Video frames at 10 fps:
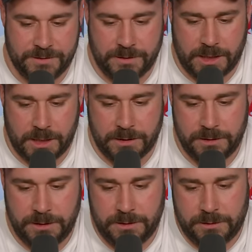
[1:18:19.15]
Uh,
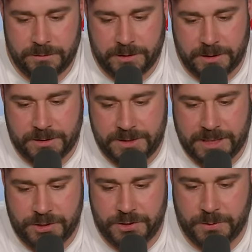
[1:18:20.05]
the
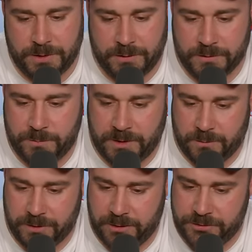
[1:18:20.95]
tissue in a girl's butt
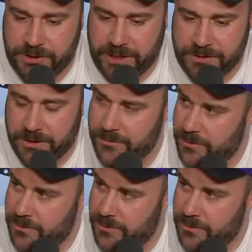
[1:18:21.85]
were little GI Joe